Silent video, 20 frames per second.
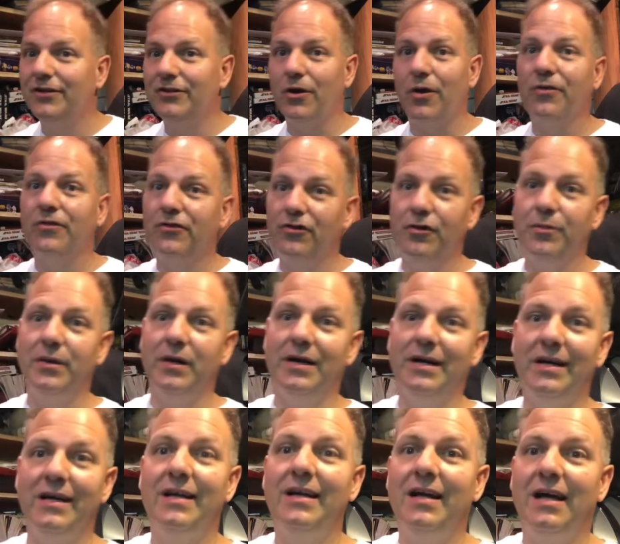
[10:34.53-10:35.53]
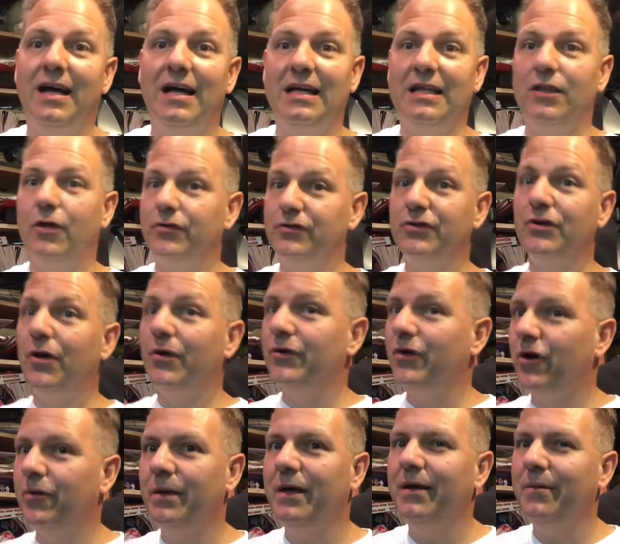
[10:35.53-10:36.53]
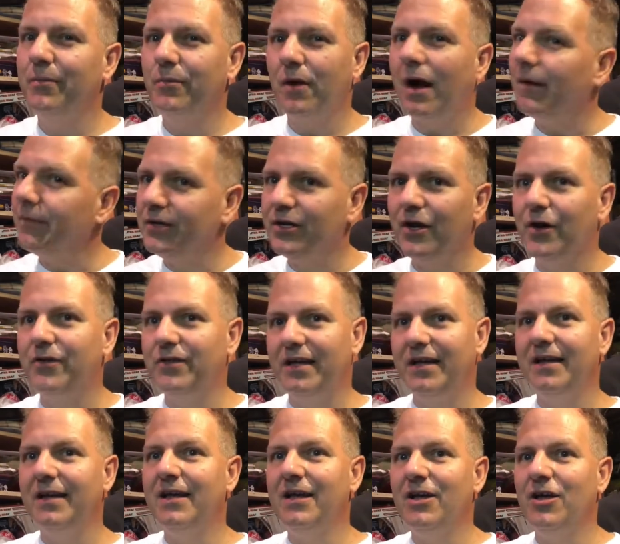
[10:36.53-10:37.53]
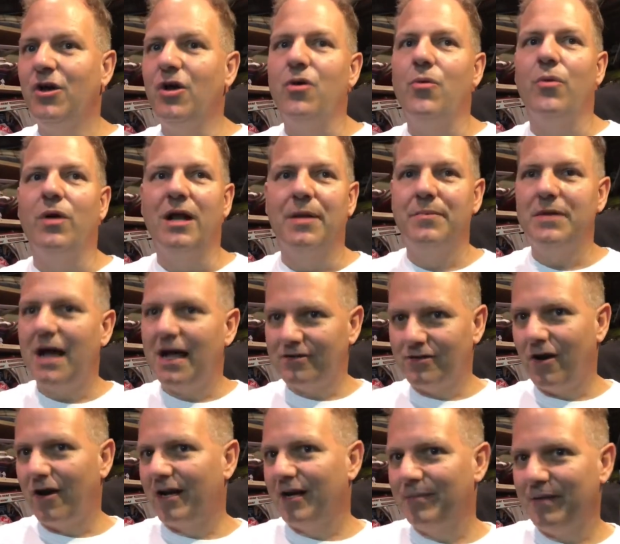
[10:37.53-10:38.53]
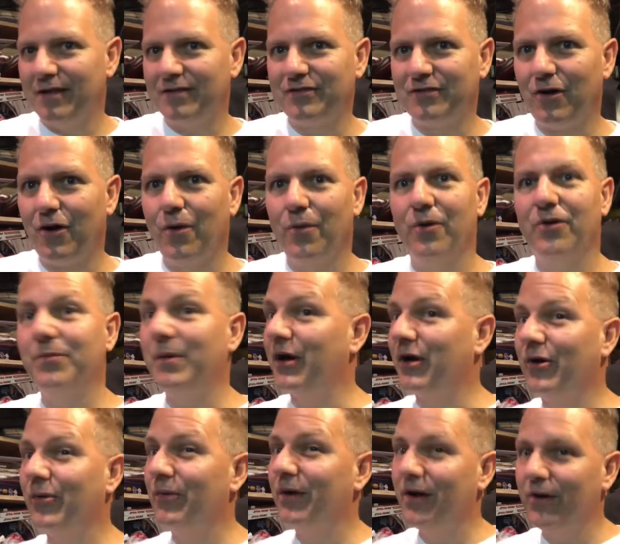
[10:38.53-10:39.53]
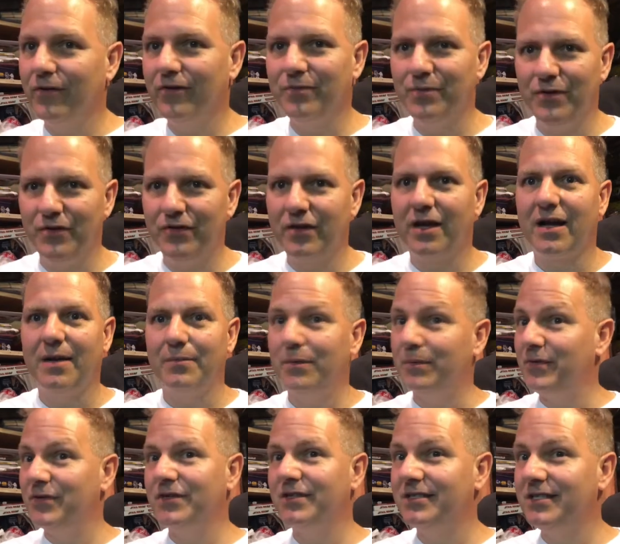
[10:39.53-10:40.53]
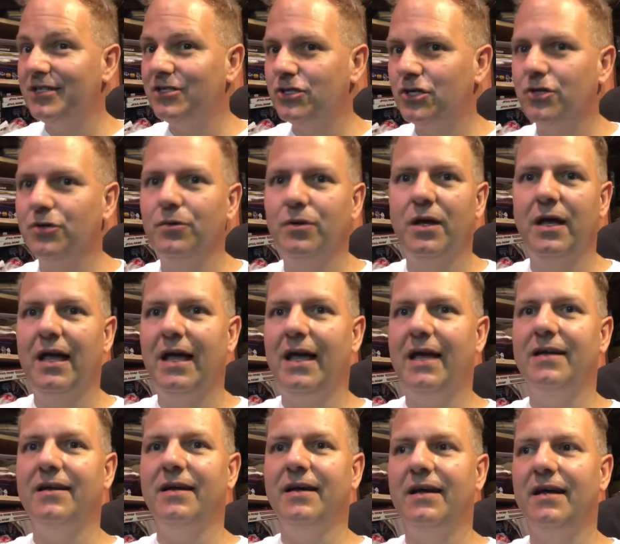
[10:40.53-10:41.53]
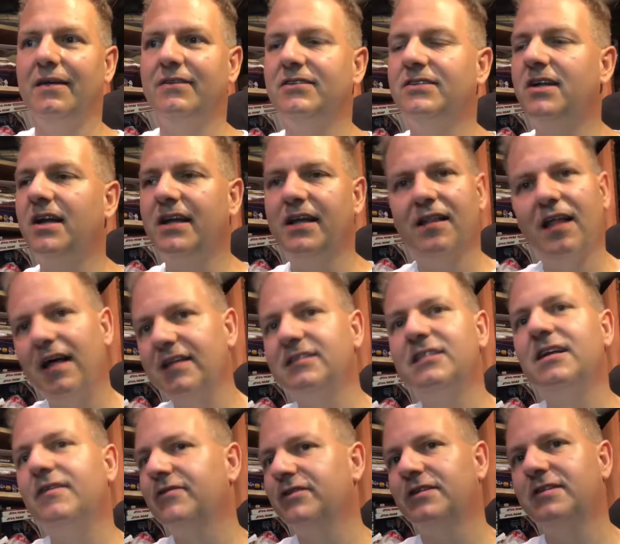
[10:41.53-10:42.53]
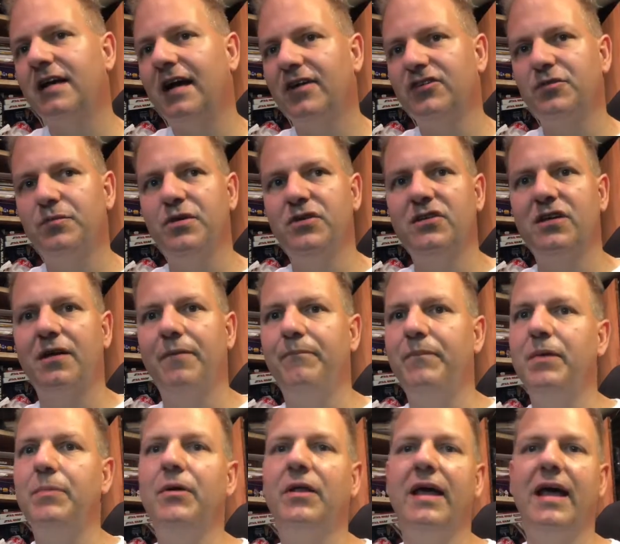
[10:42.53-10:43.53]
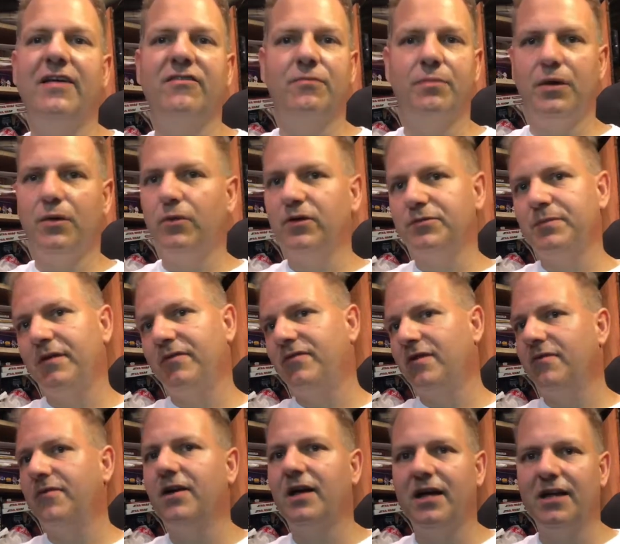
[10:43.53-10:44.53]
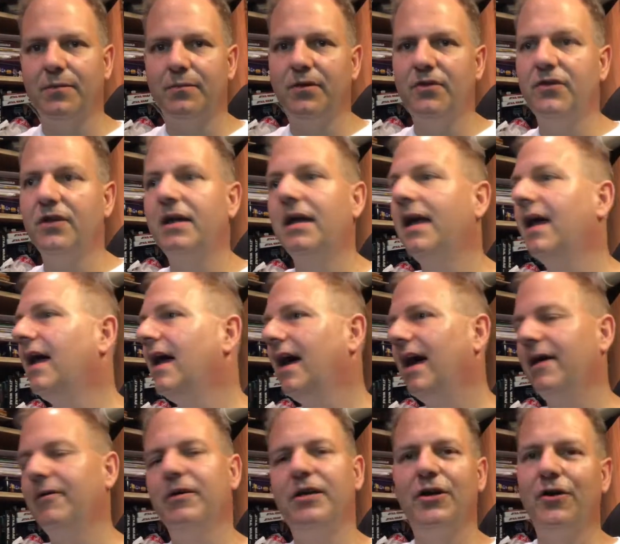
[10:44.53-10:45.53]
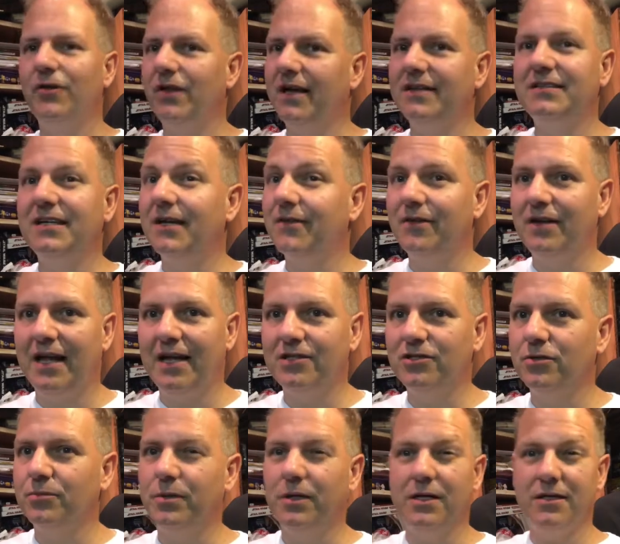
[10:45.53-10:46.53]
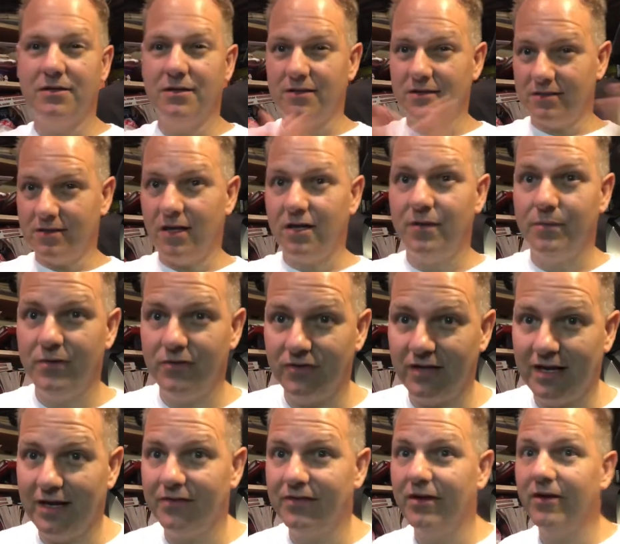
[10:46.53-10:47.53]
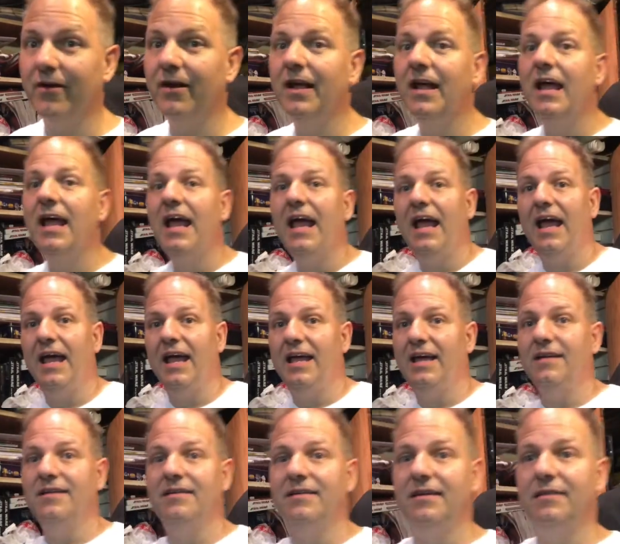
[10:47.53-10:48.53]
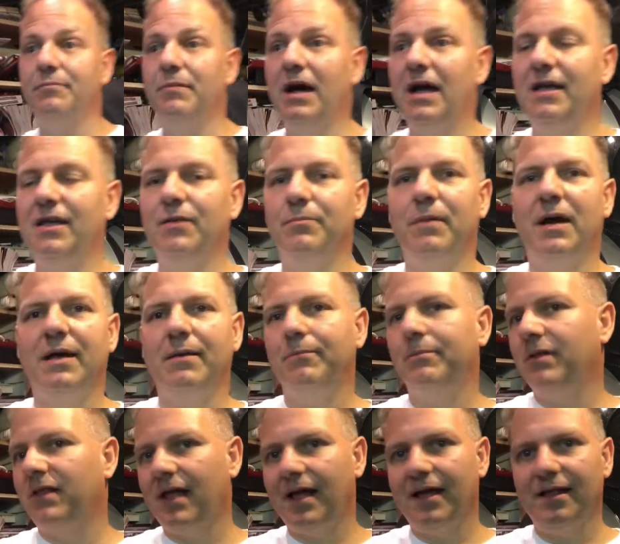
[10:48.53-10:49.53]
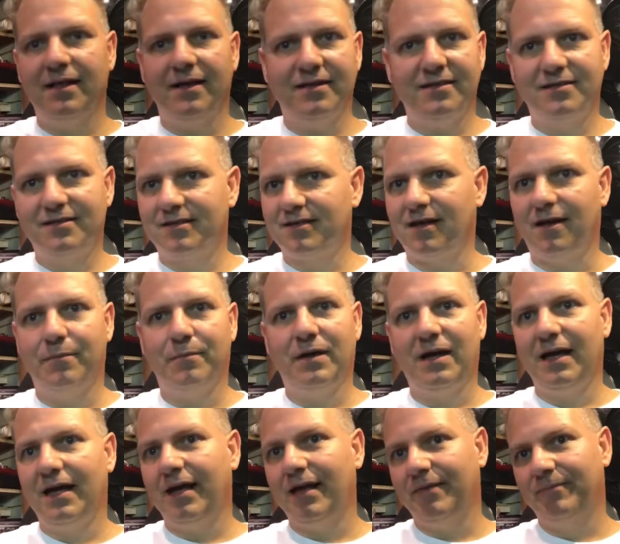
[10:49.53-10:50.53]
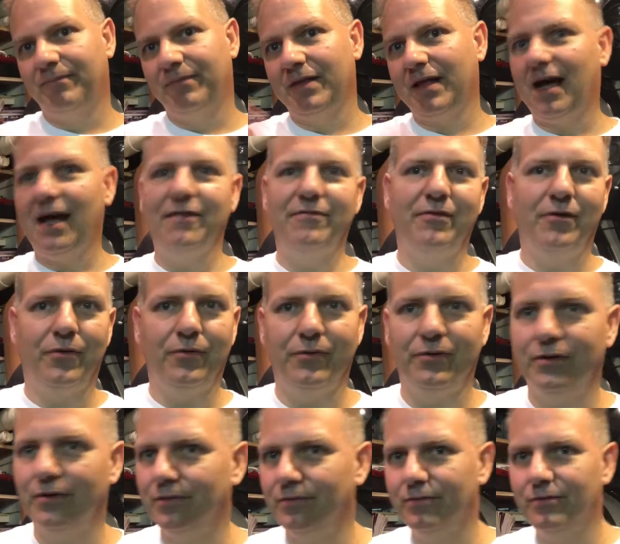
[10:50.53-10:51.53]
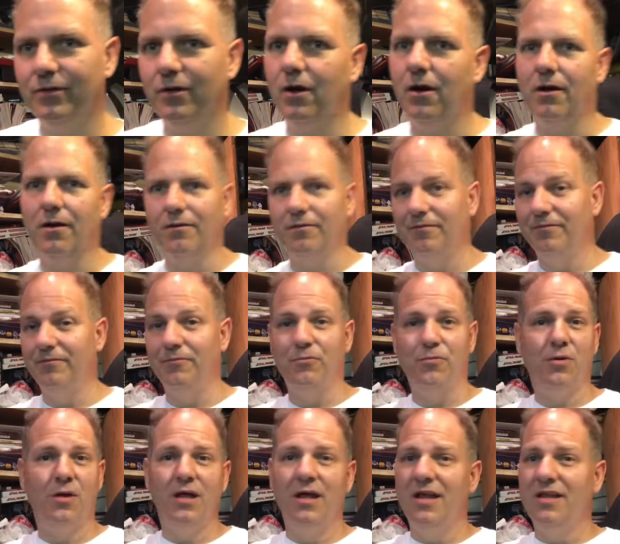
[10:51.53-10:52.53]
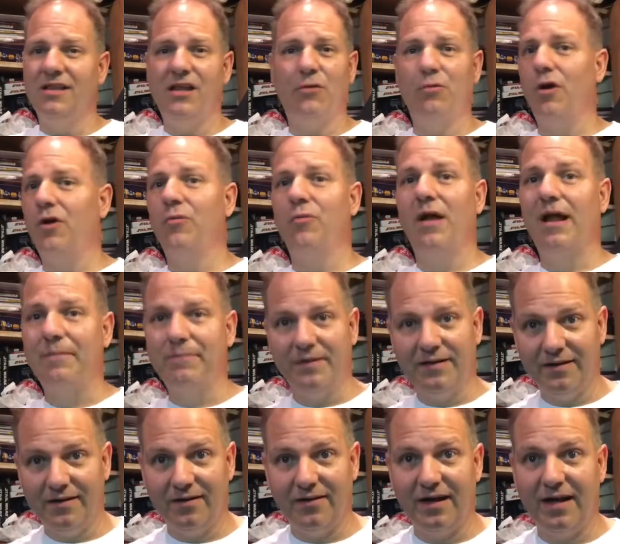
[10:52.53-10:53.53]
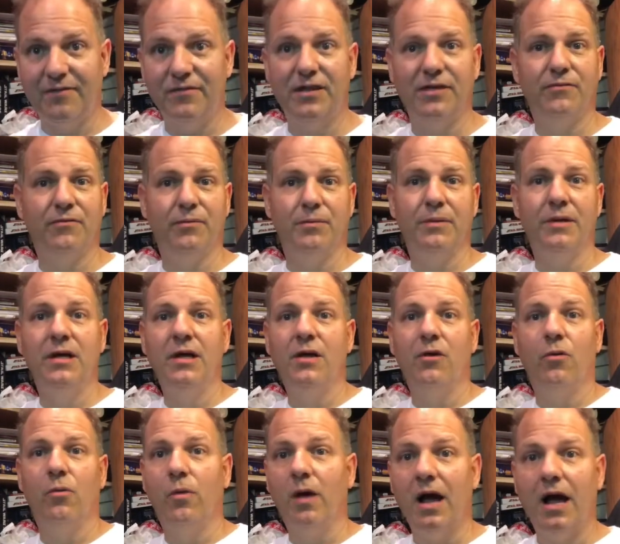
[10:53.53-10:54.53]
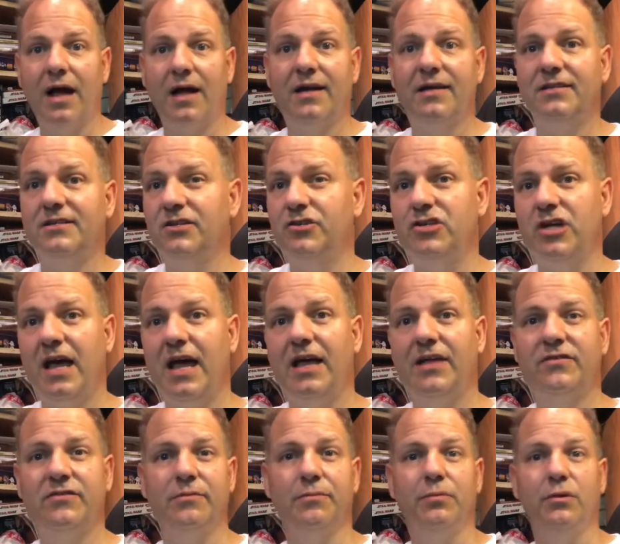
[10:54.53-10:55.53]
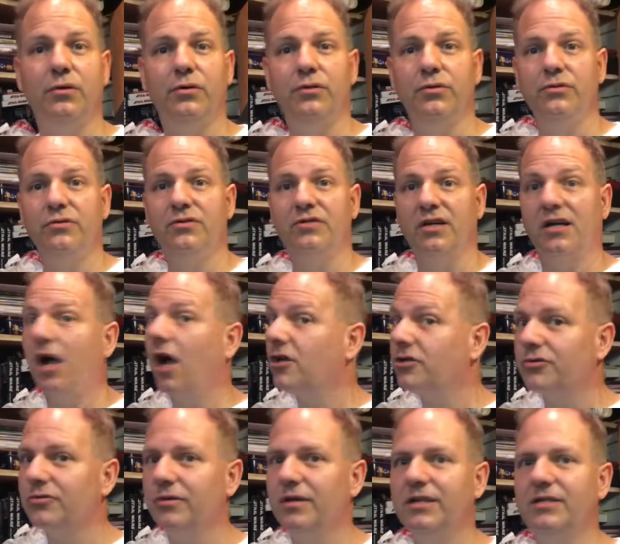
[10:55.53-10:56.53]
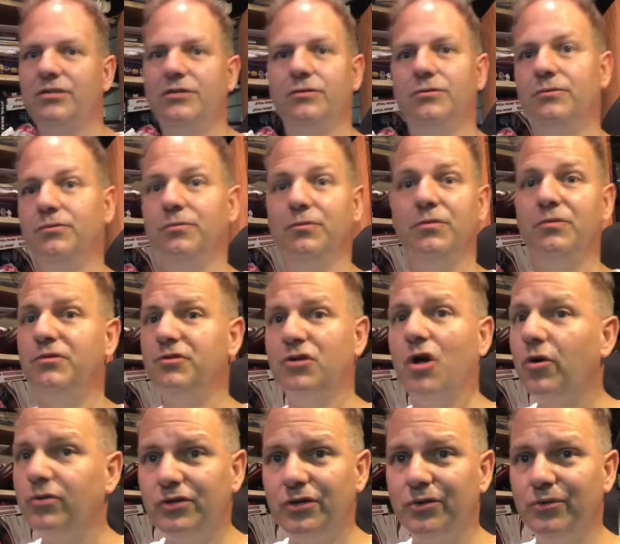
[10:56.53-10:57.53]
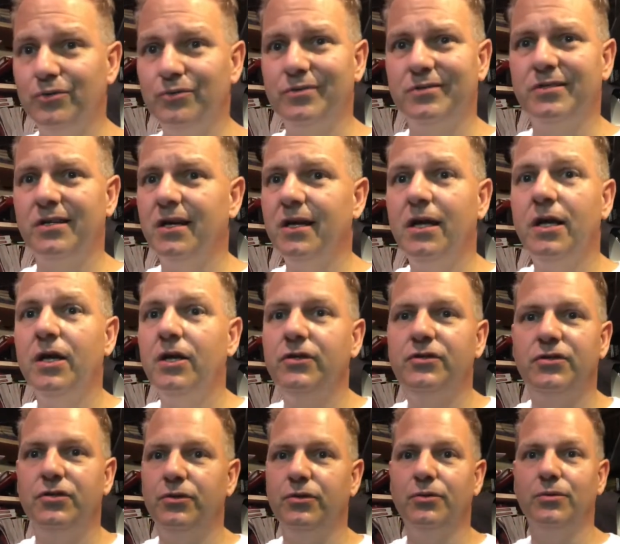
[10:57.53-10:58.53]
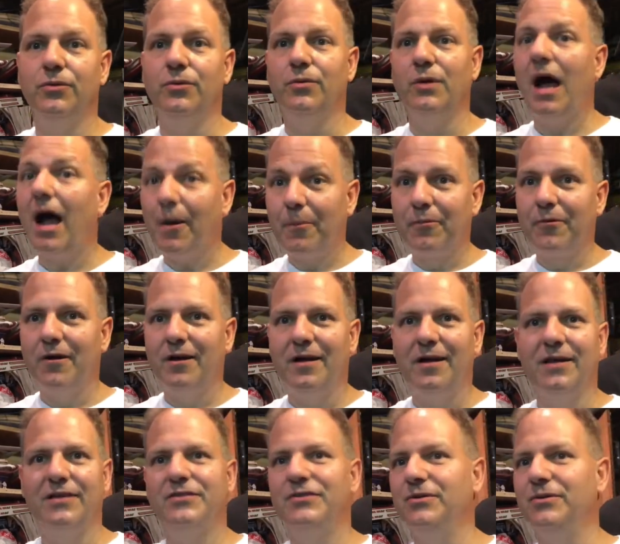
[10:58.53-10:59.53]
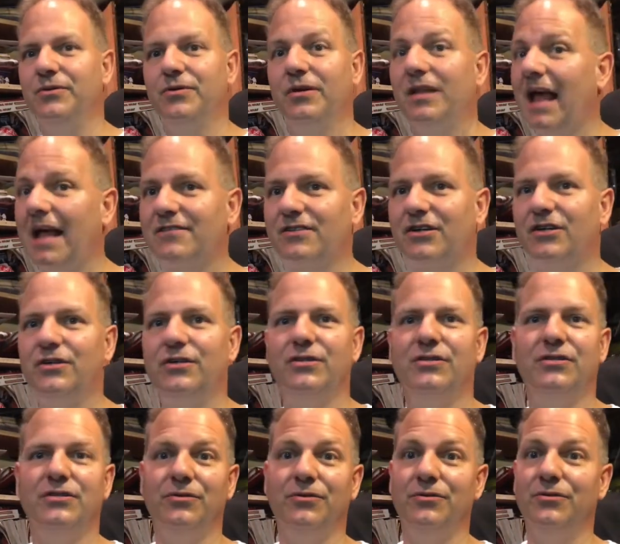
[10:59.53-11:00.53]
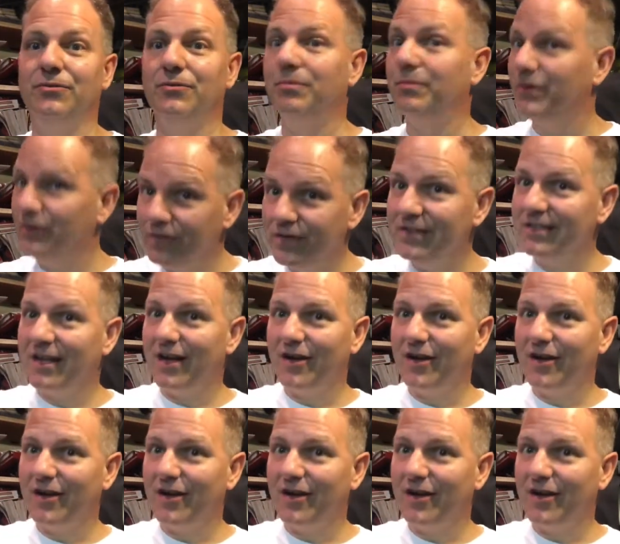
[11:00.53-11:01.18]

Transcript: Darth Tuba. Those who don't know me probably know that when I'm not talking about Star Wars, my career is music. I'm a music teacher, and I study lots of different styles of music, and people ask me what's my favorite kind of music. I really don't like to give an answer because there's a ton of music out there. And my playlists on my iPhone they run rampant, okay? Everything from rock to jazz to blues to country to show tunes to opera to classical to movie